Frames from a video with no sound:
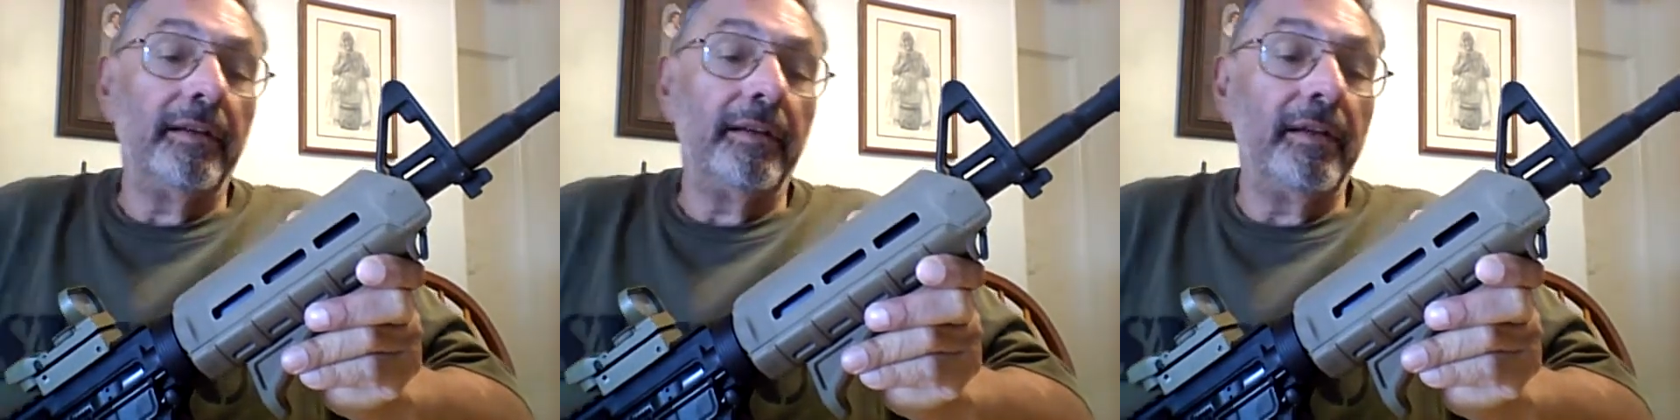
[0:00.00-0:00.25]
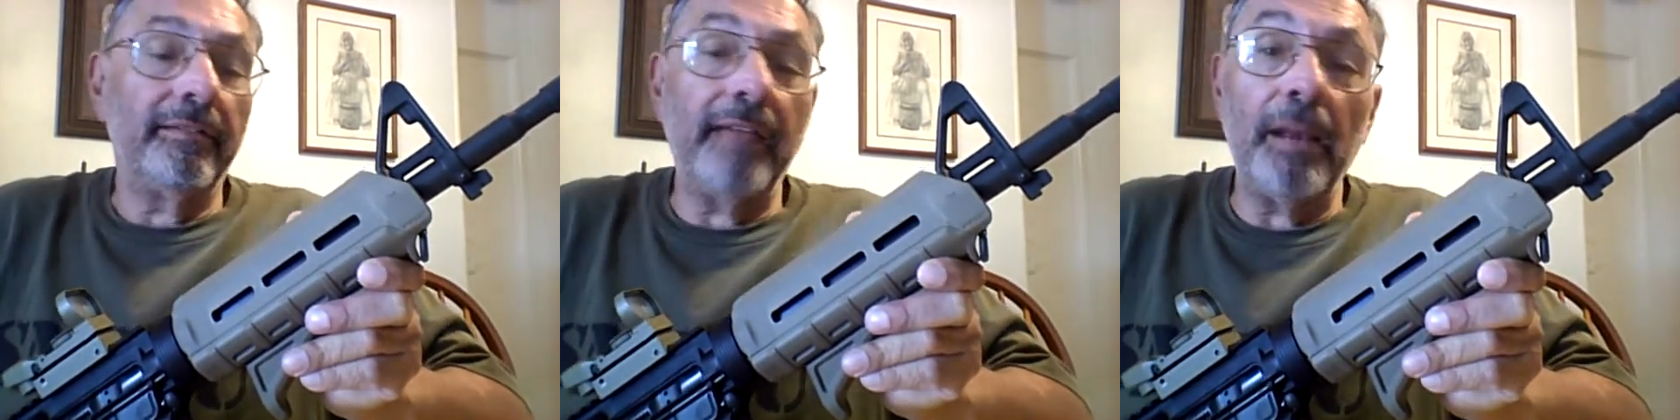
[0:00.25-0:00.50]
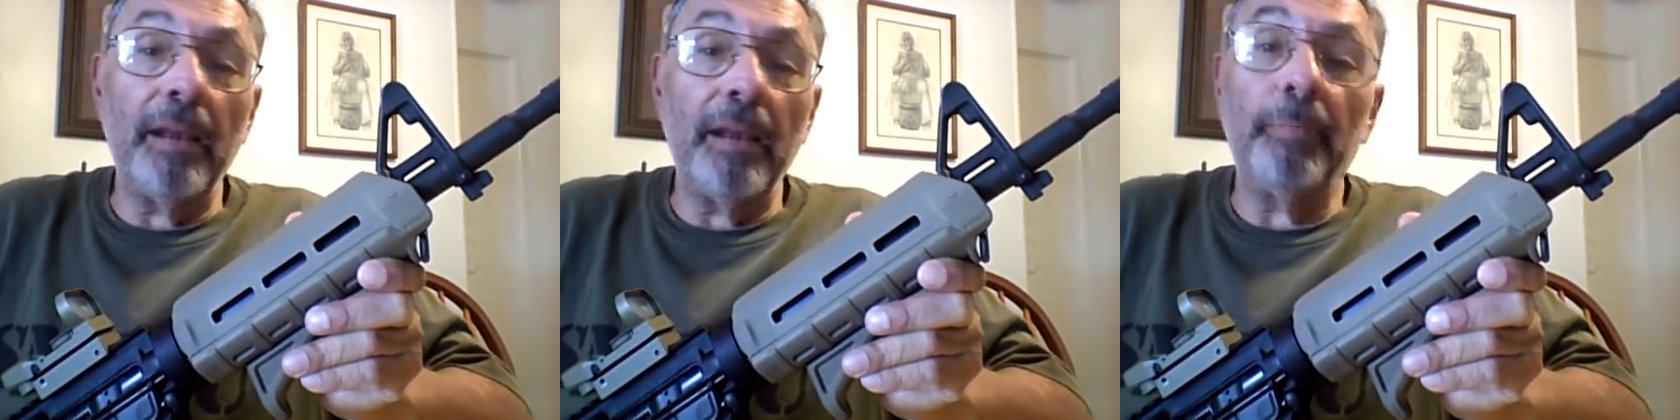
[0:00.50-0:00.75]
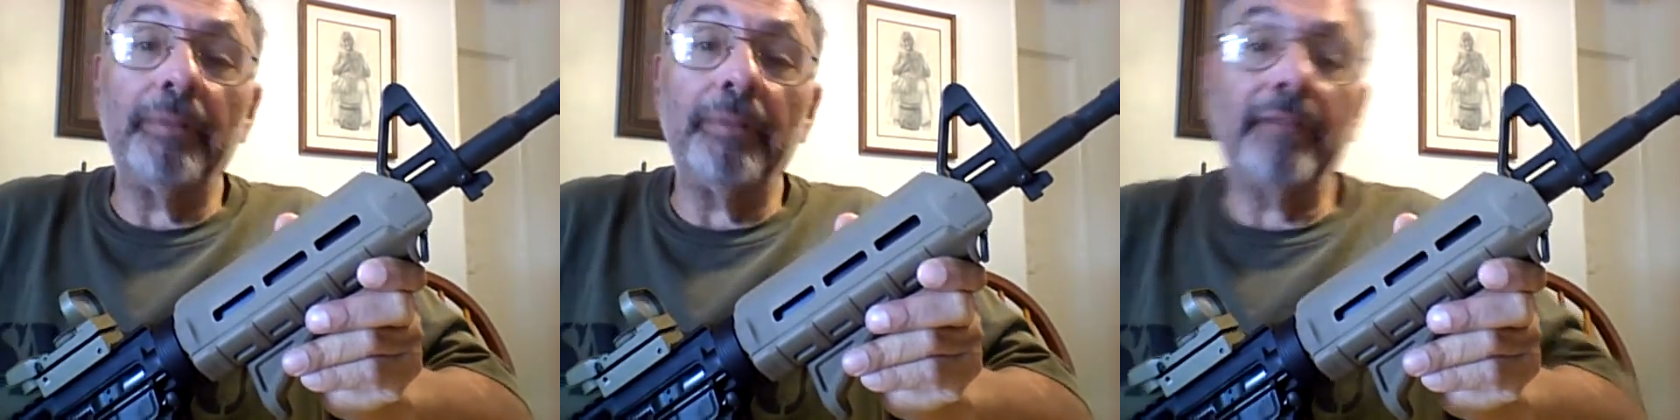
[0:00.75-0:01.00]
setup
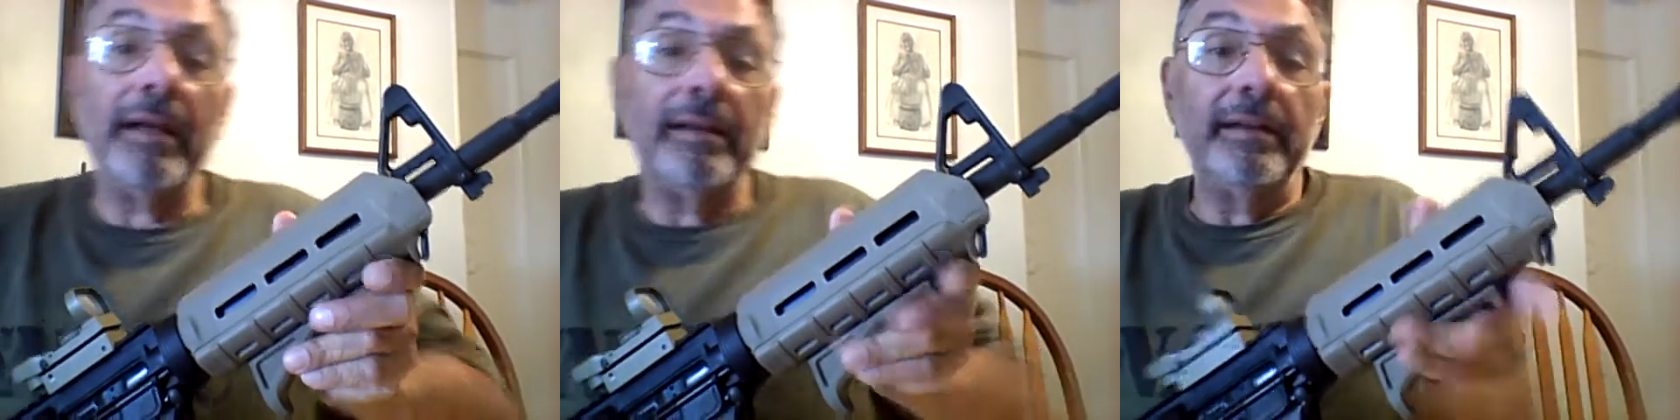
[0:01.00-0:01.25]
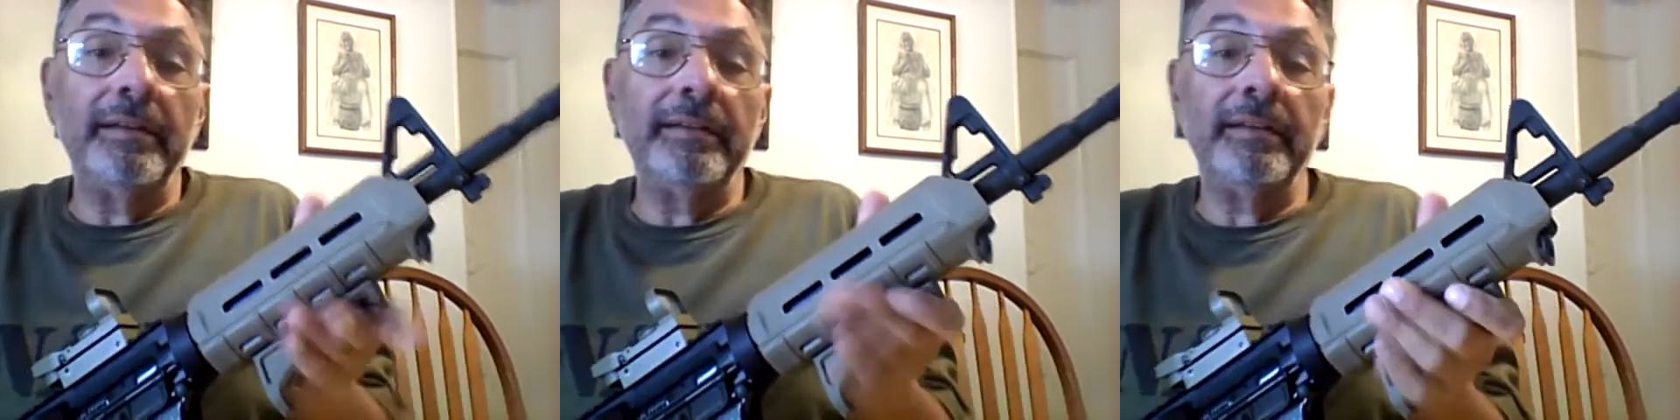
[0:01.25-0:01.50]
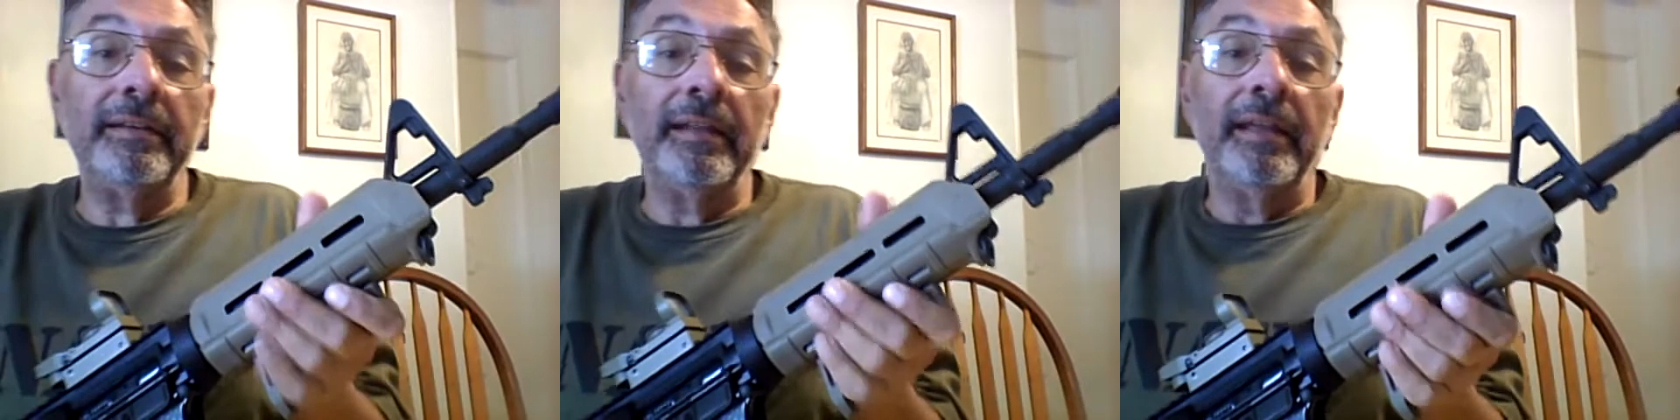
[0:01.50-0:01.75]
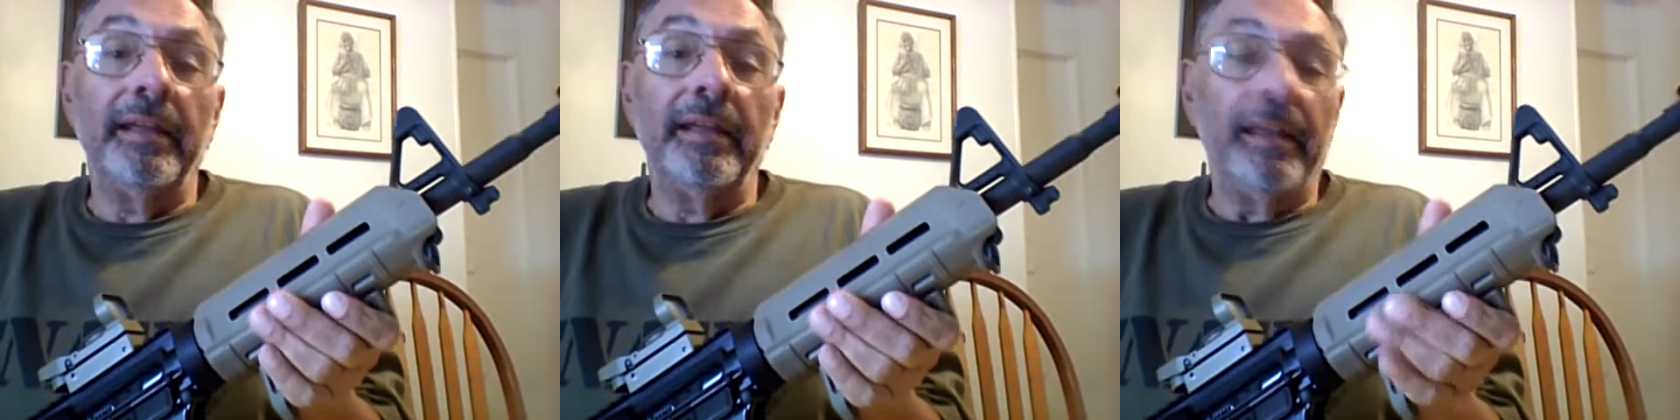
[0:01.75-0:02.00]
it's got on it,
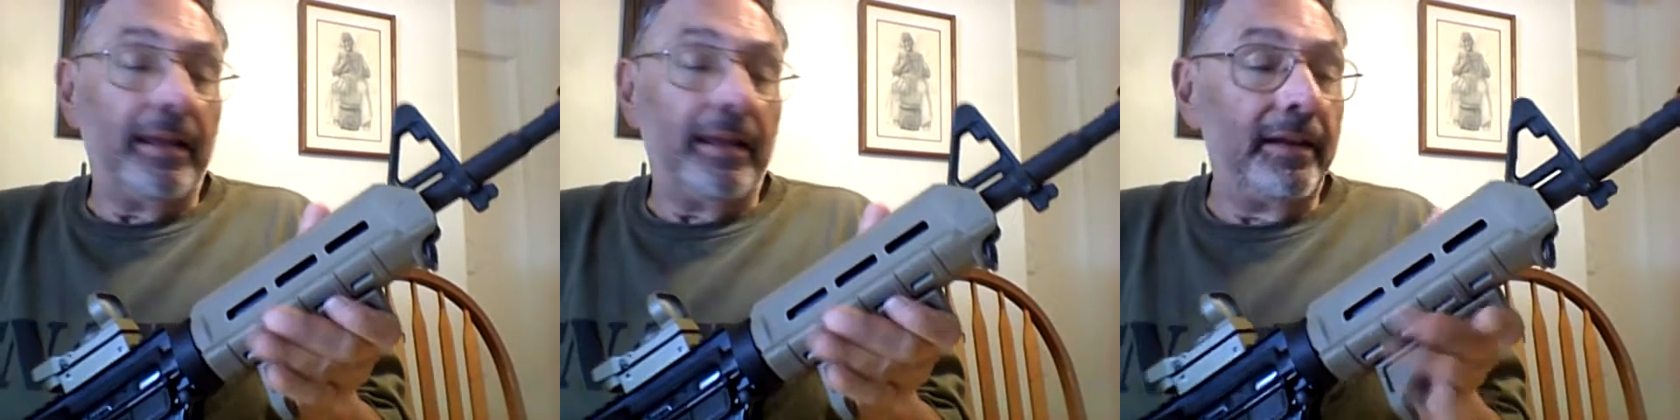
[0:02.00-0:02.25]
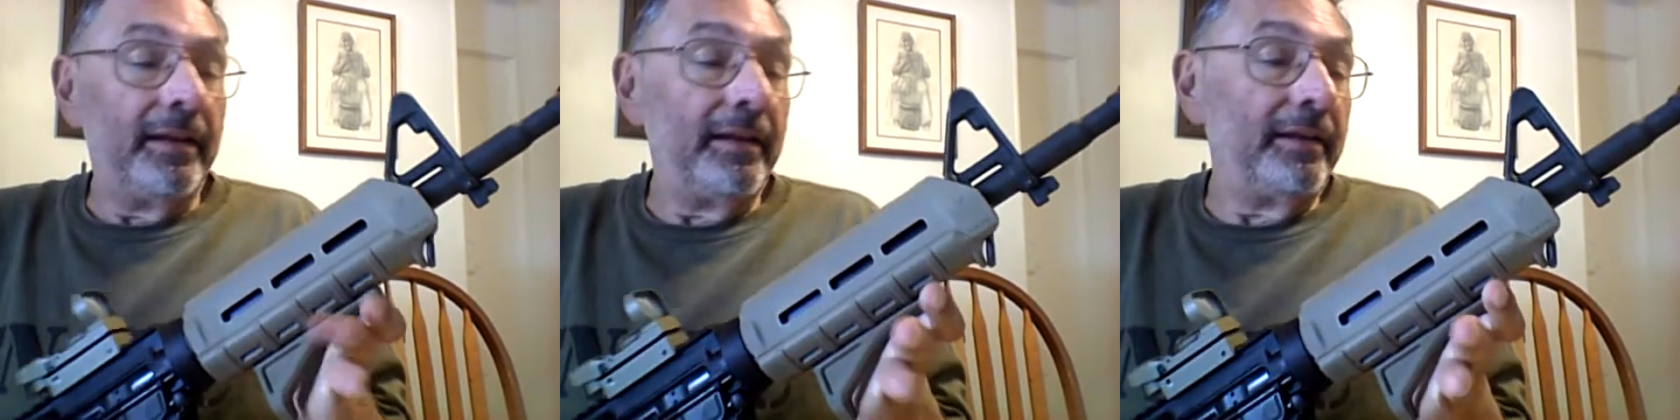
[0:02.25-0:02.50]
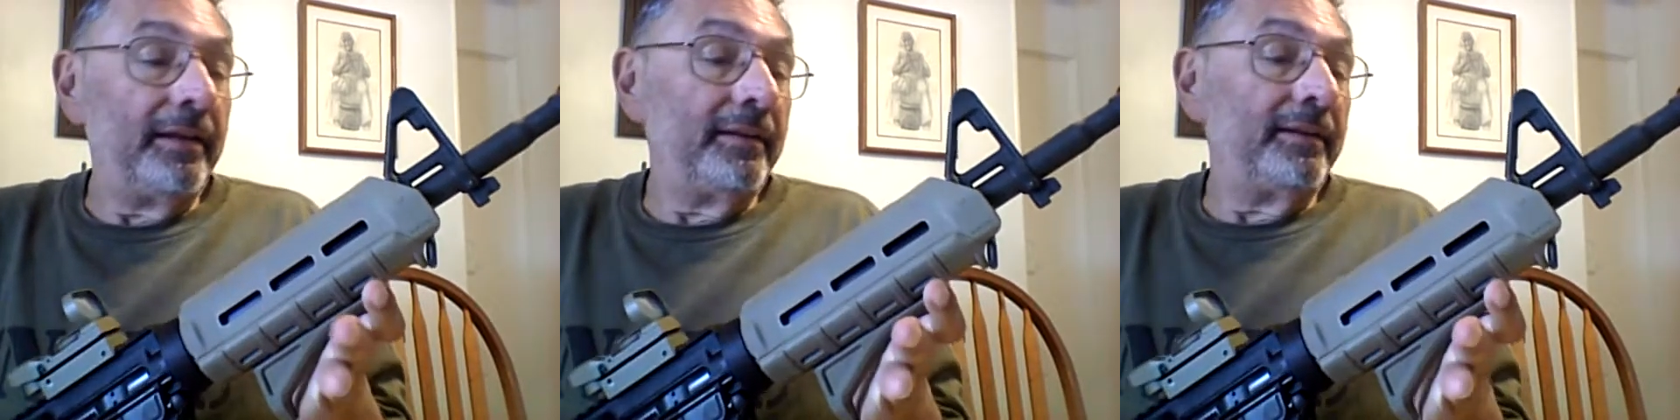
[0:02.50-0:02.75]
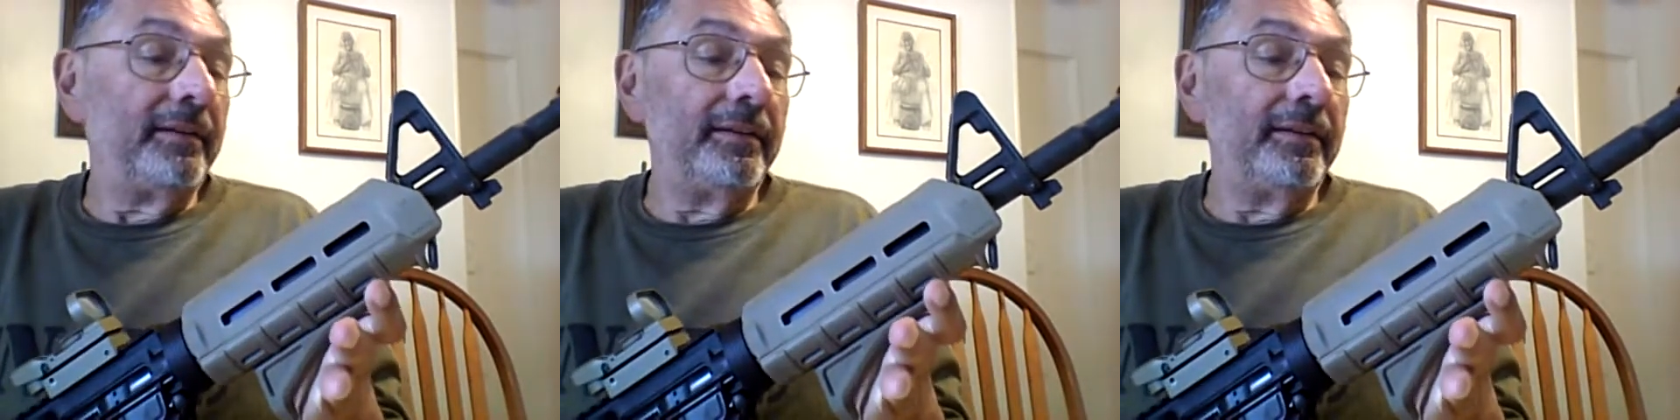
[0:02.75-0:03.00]
and